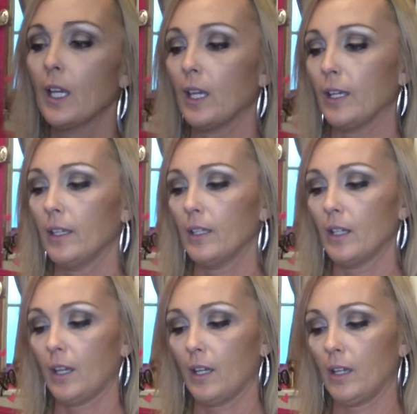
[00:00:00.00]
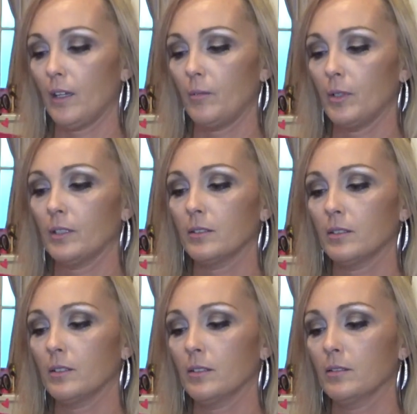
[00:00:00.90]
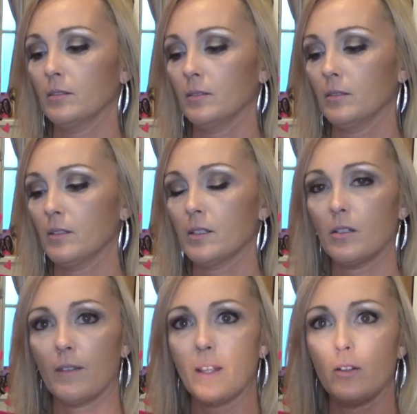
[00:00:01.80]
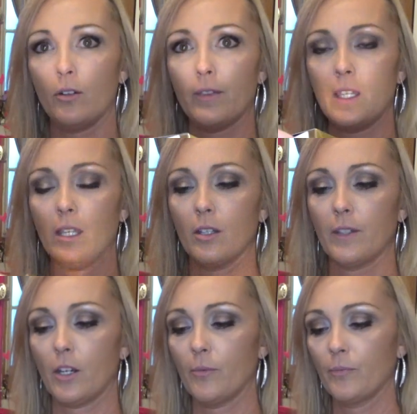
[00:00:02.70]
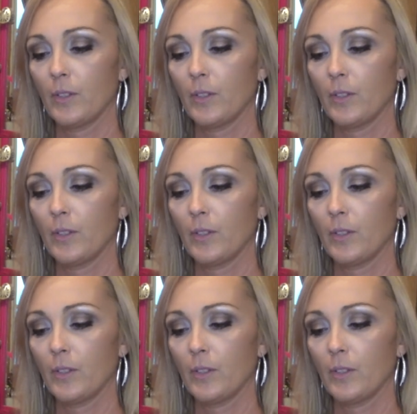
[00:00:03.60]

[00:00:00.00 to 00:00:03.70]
And um, still got that little thingy on there.